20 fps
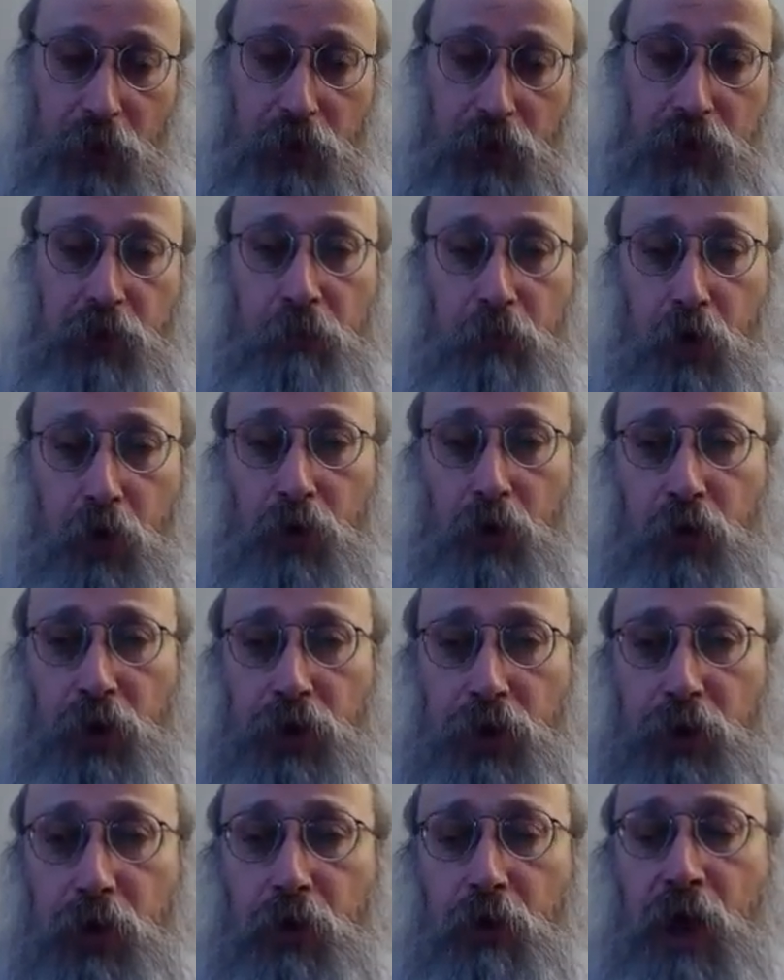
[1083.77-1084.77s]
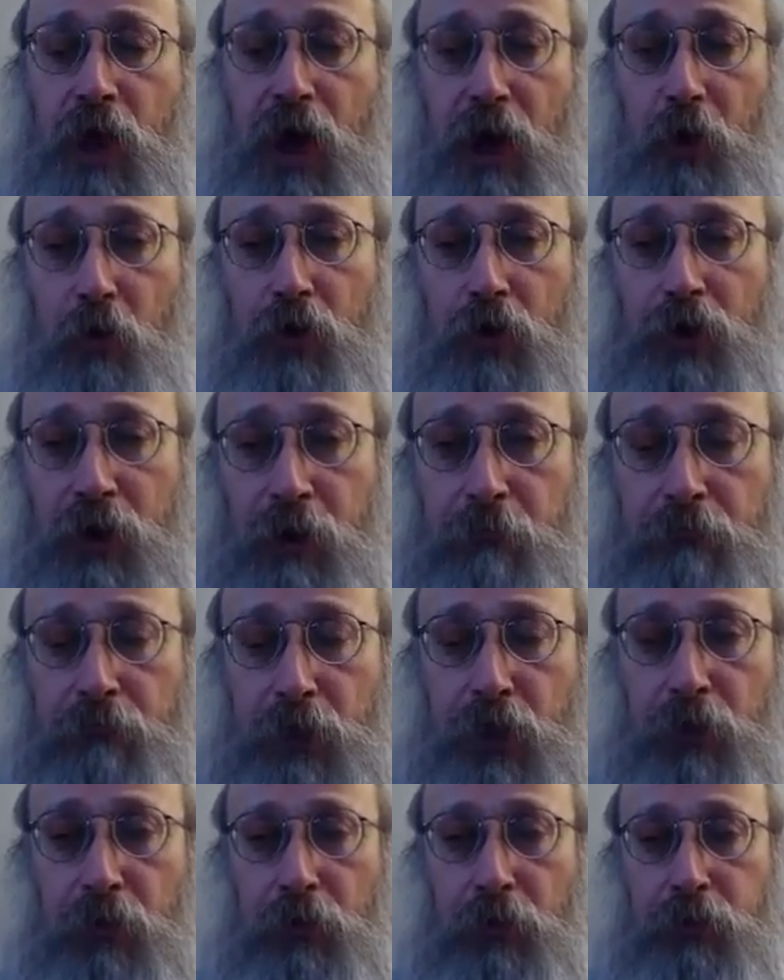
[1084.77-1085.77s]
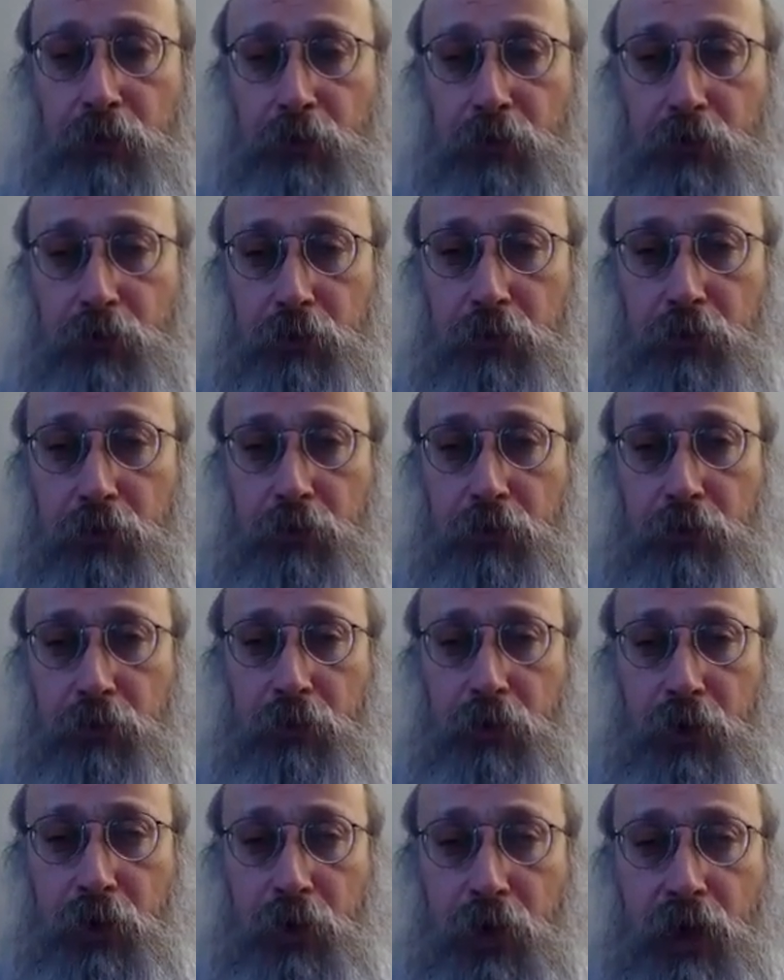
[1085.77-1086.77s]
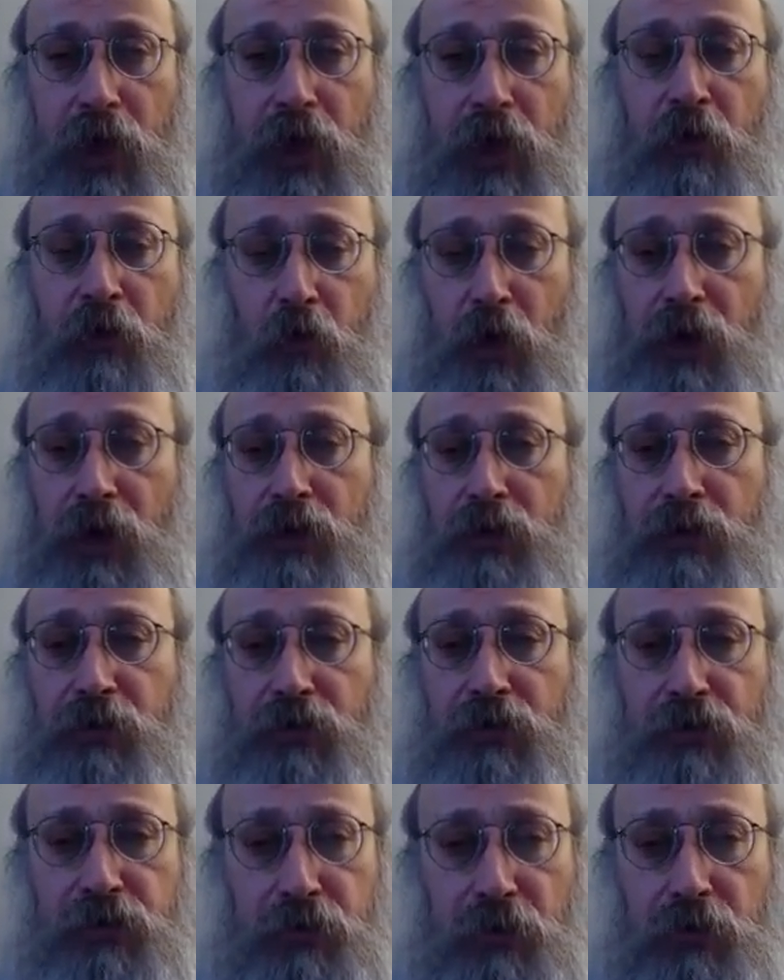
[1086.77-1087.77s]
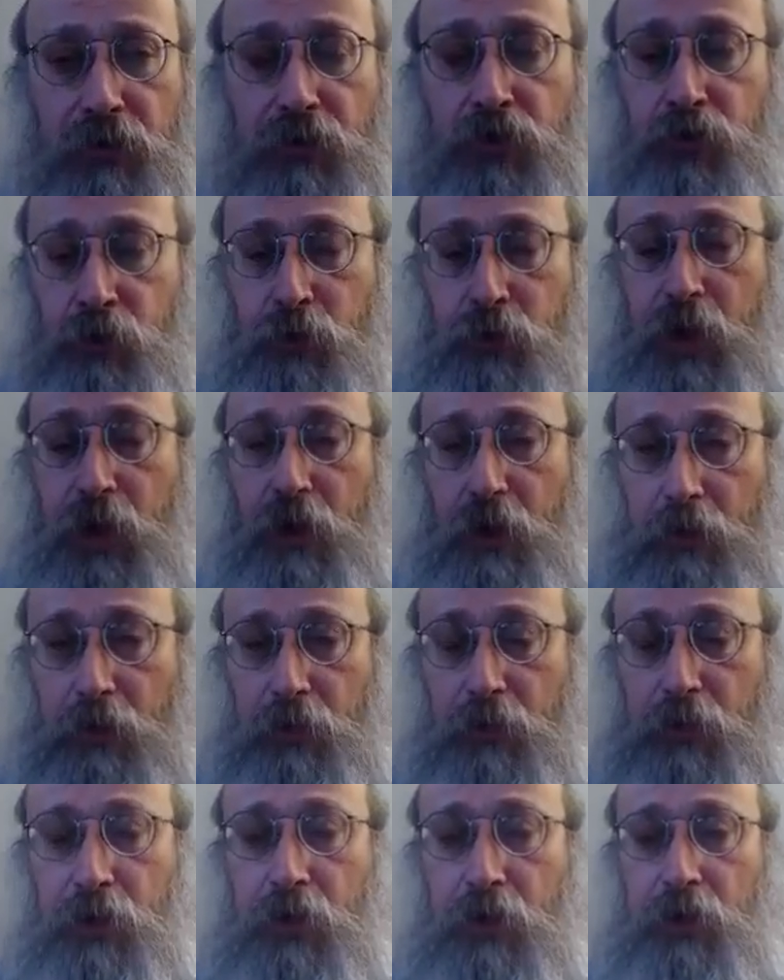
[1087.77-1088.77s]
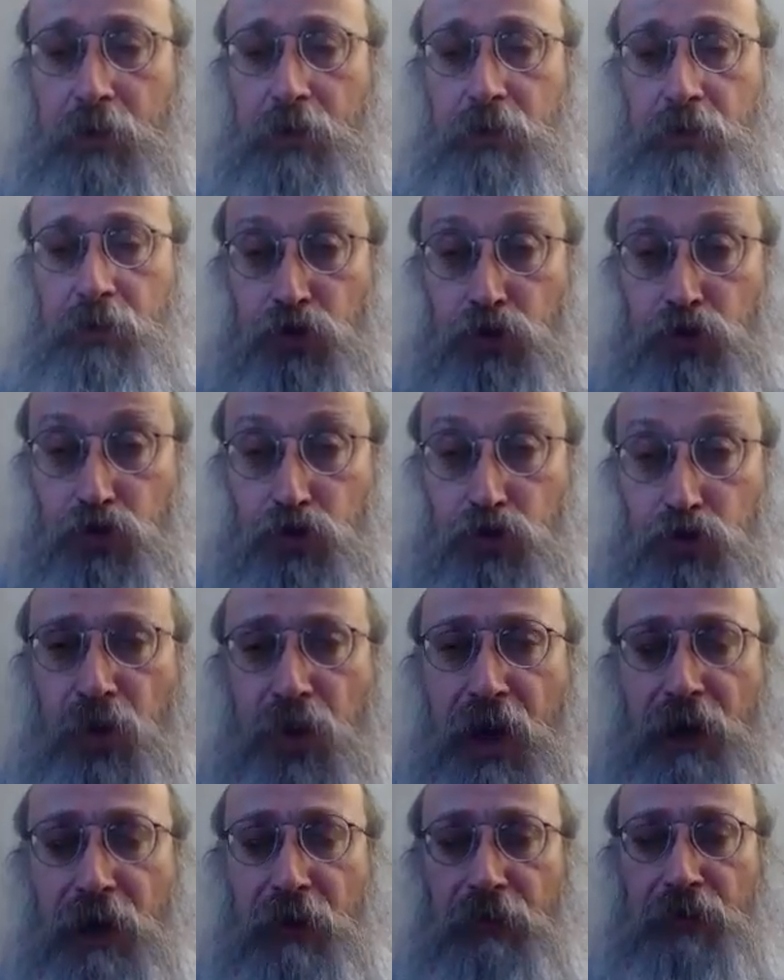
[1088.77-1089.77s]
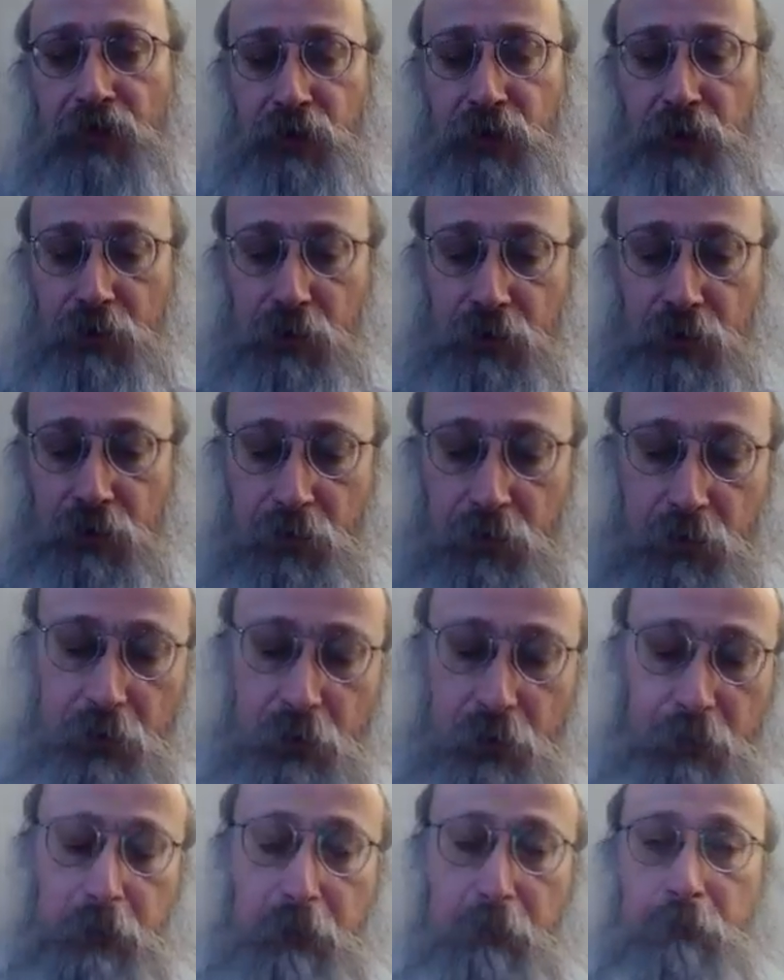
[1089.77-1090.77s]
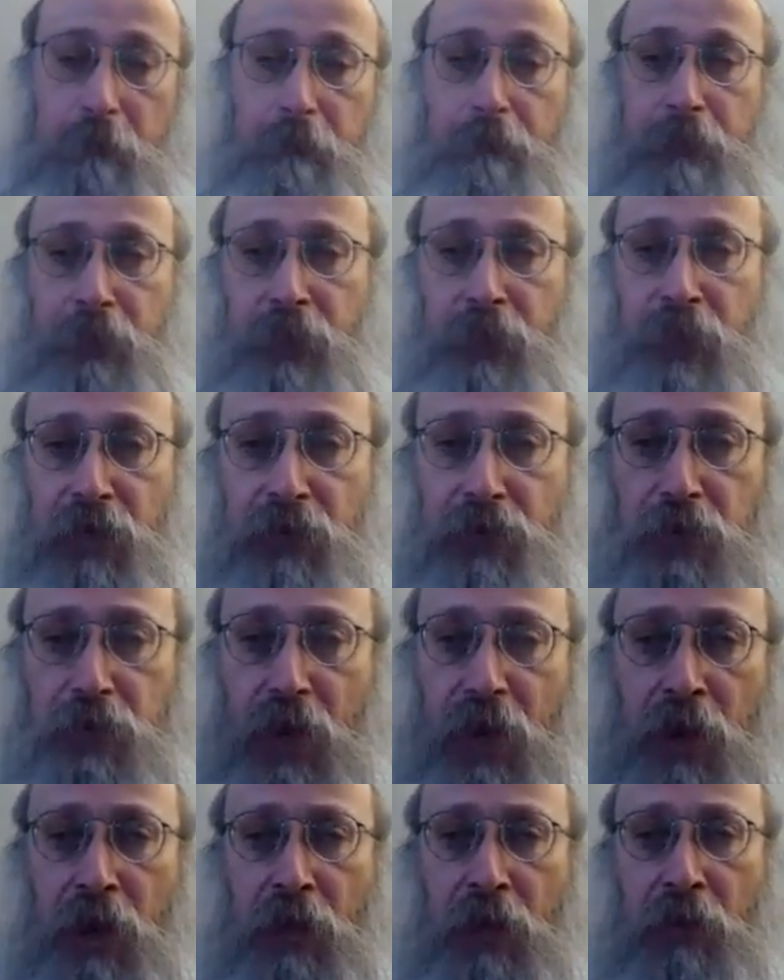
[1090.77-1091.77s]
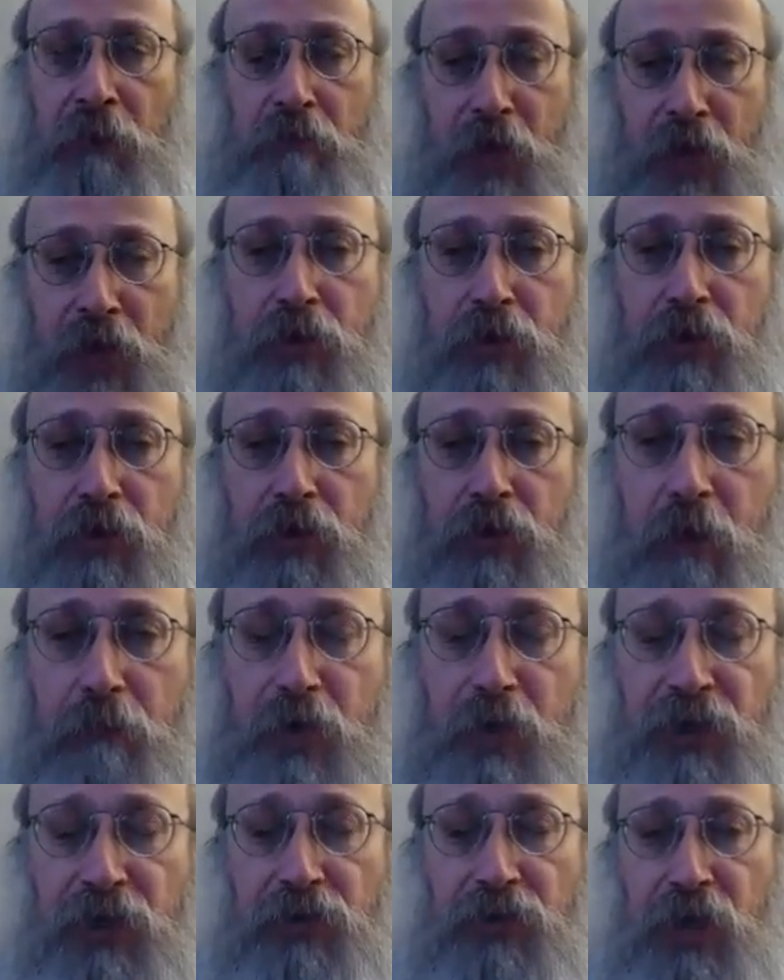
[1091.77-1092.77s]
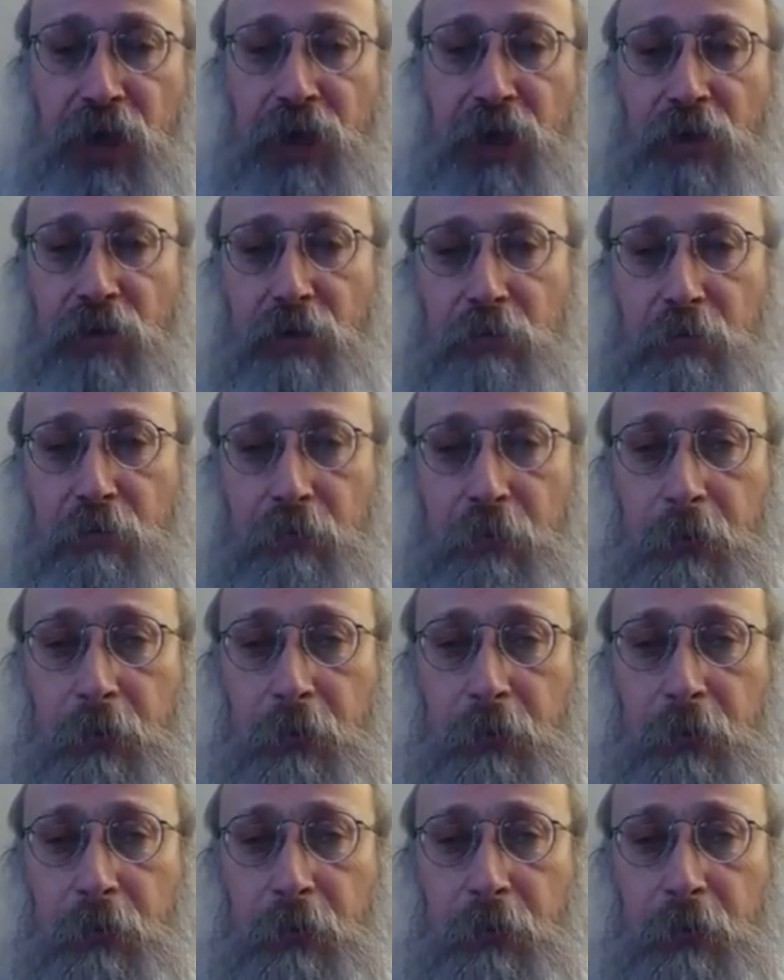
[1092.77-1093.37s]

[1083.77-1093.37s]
The more we know how we are built and what is the drives that are making up our day,